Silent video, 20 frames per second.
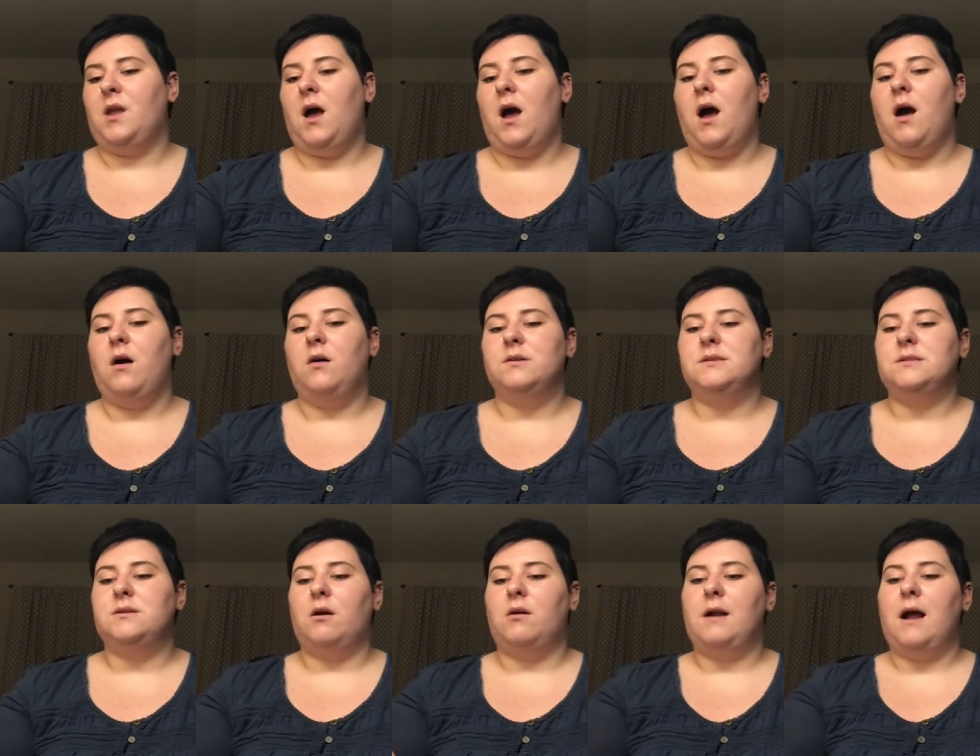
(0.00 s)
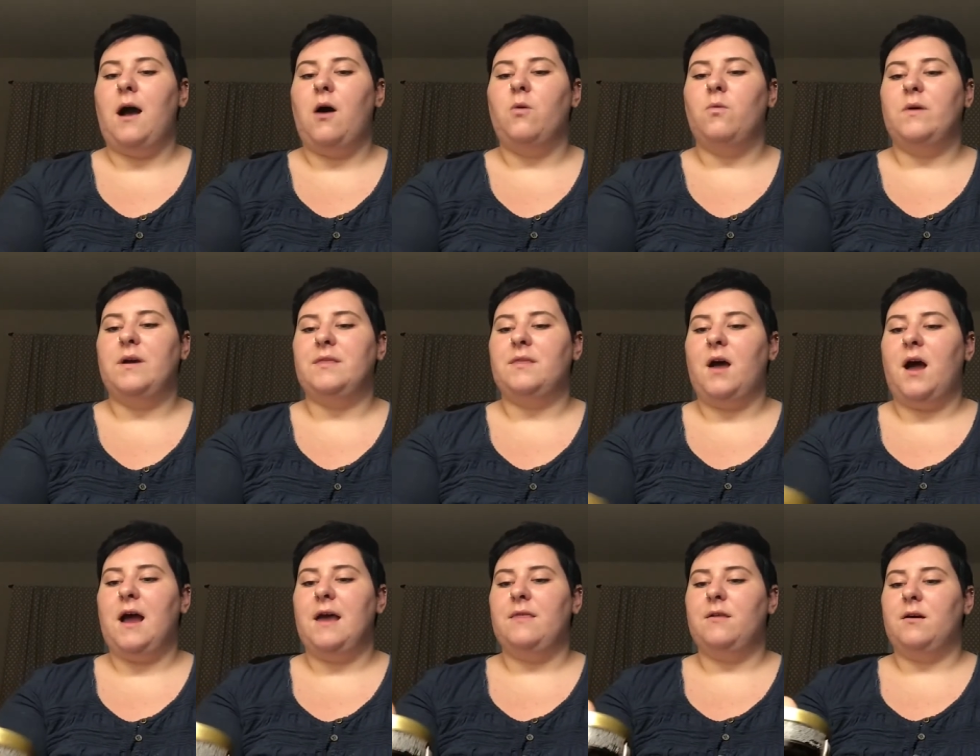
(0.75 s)
I'll start out with
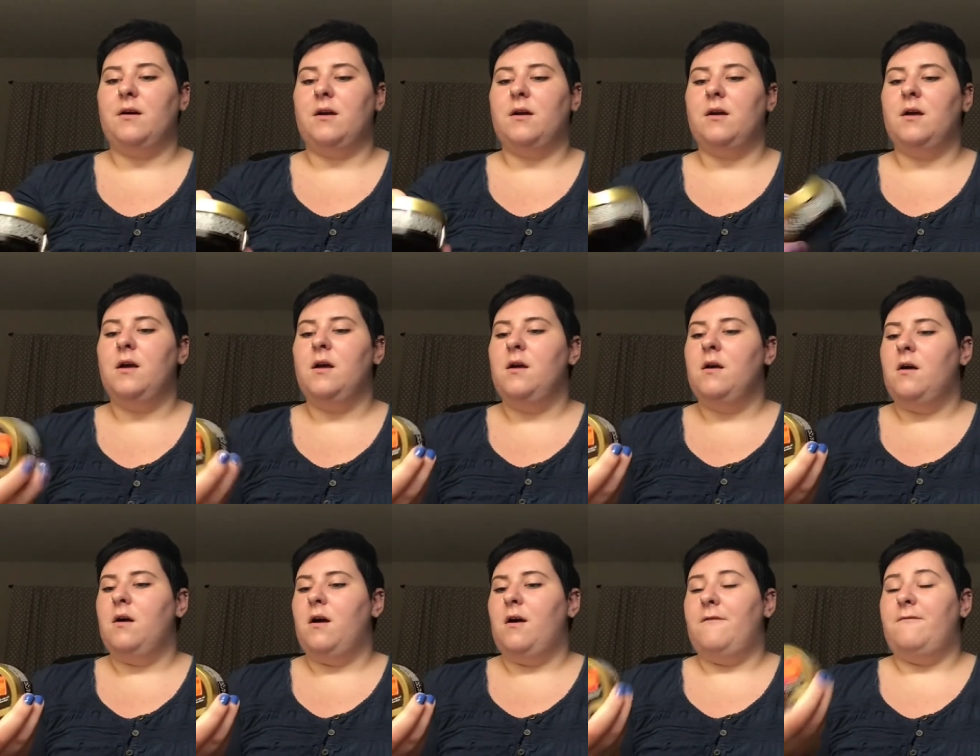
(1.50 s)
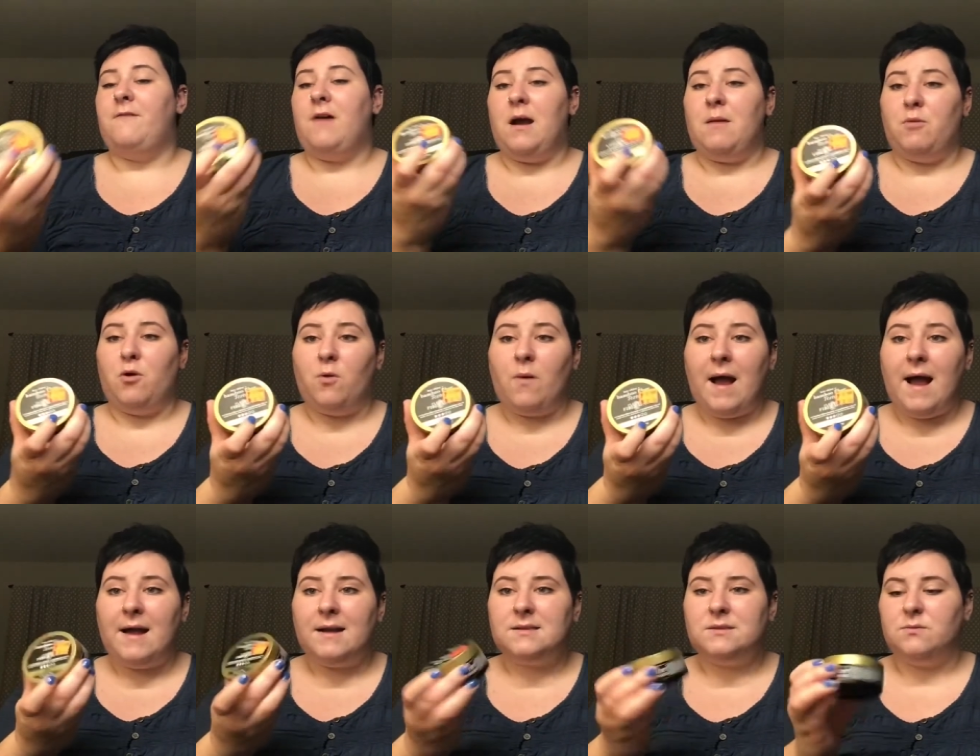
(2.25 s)
either a fiber
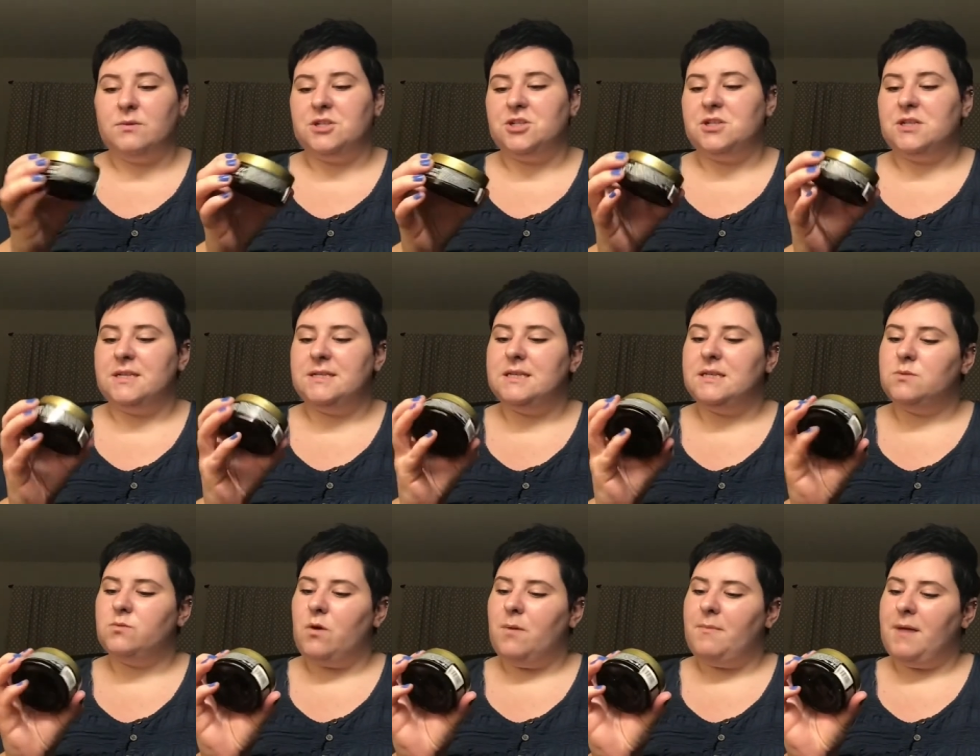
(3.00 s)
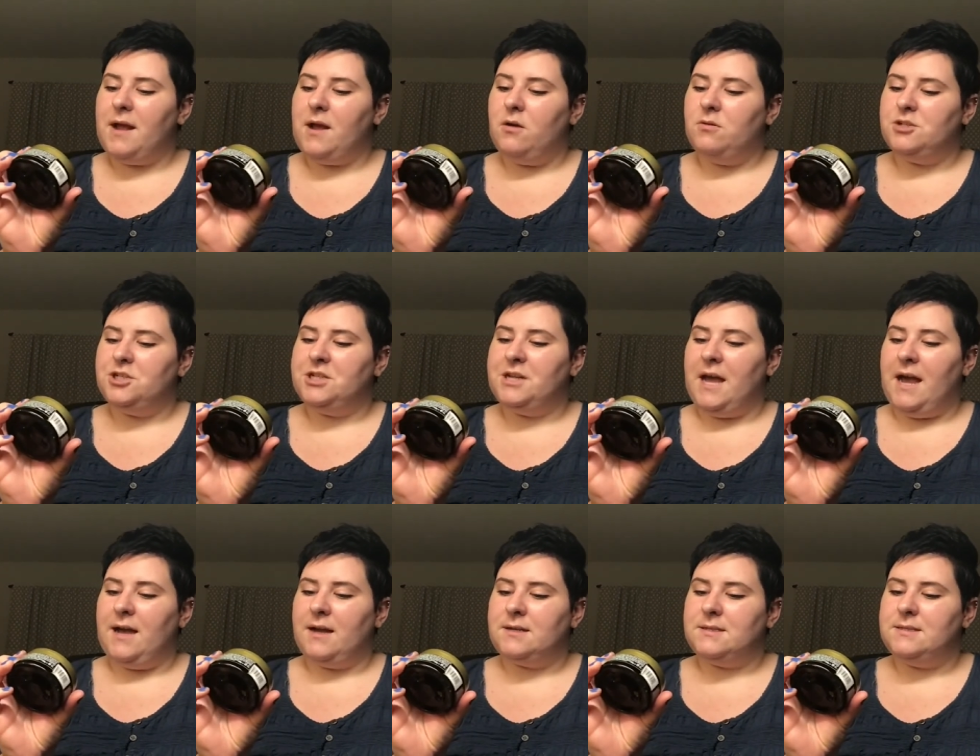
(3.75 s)
wax, which this is one by
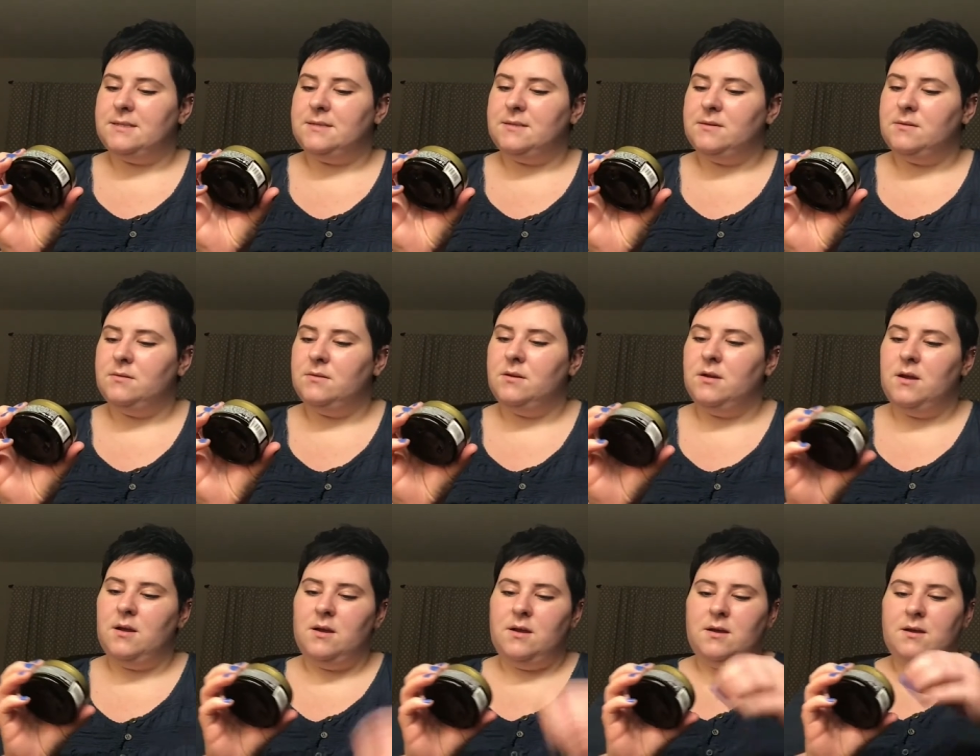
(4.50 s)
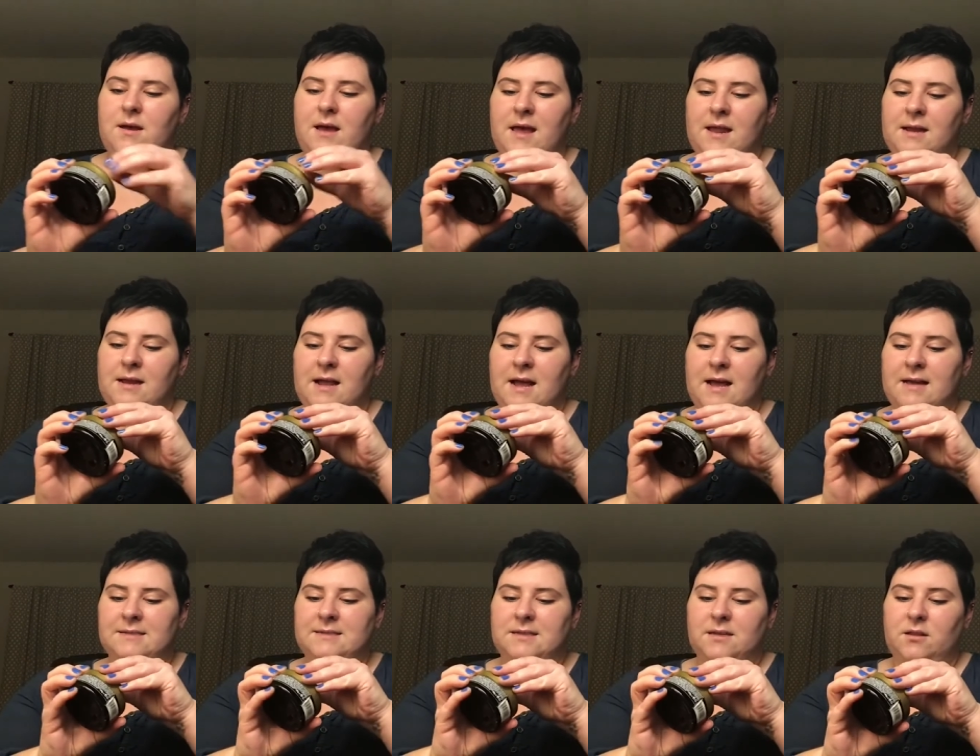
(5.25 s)
OGX, and it
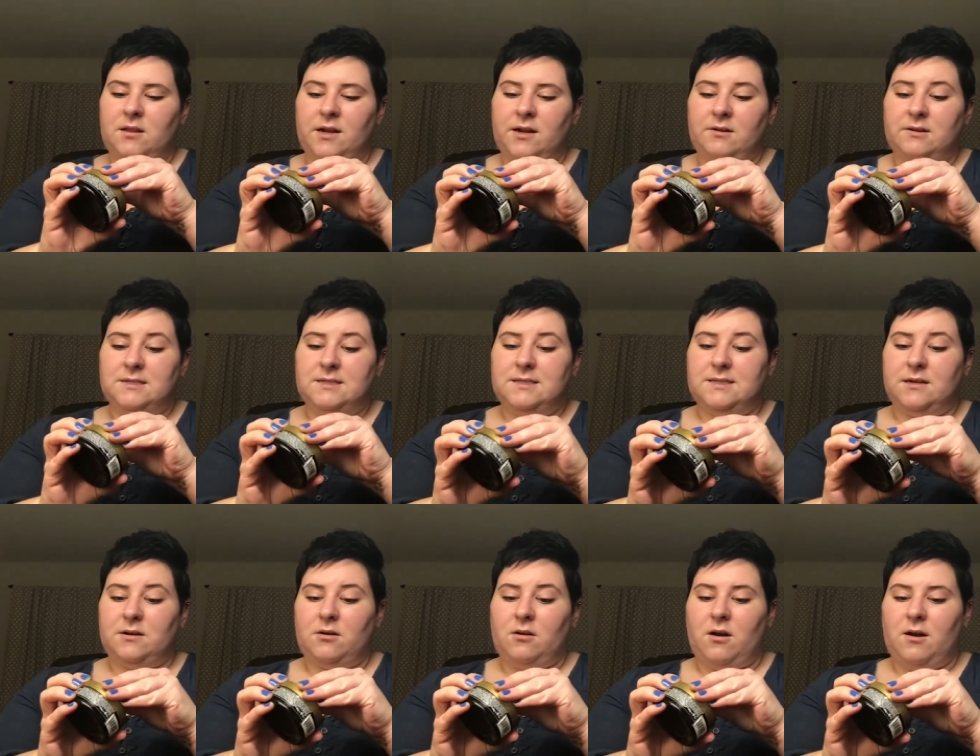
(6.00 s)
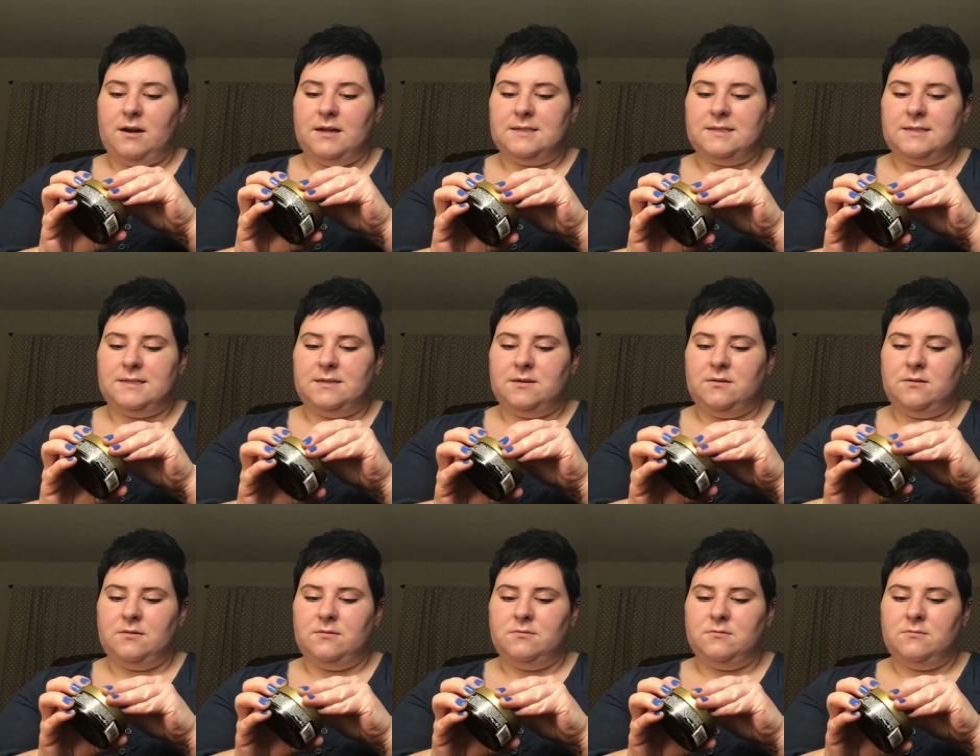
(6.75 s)
has the clearance sticker on it
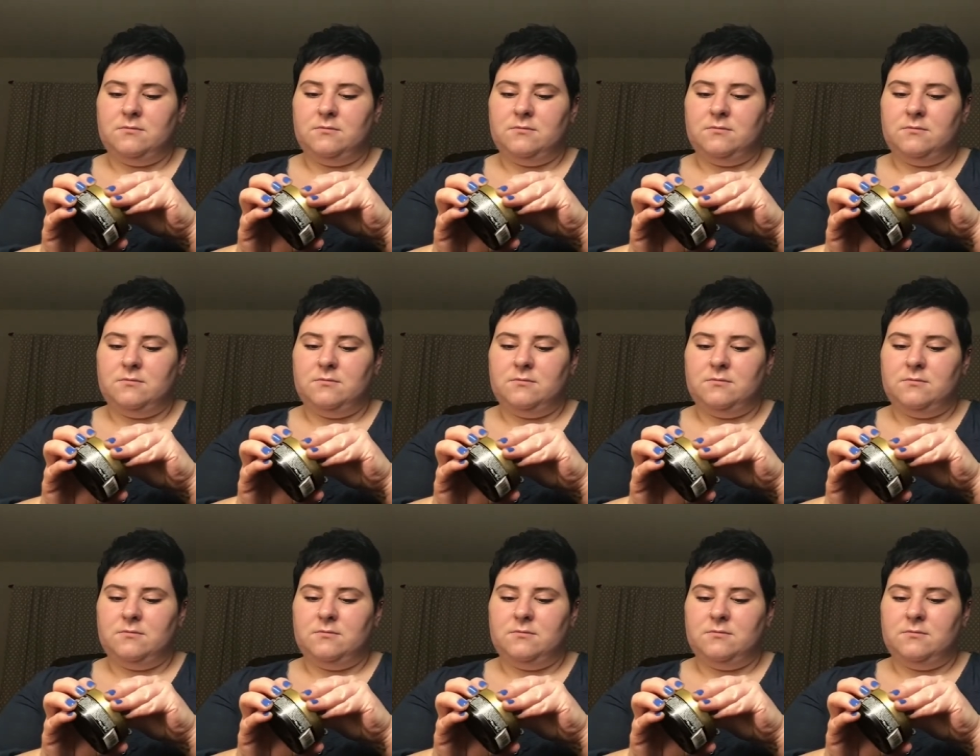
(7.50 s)
still.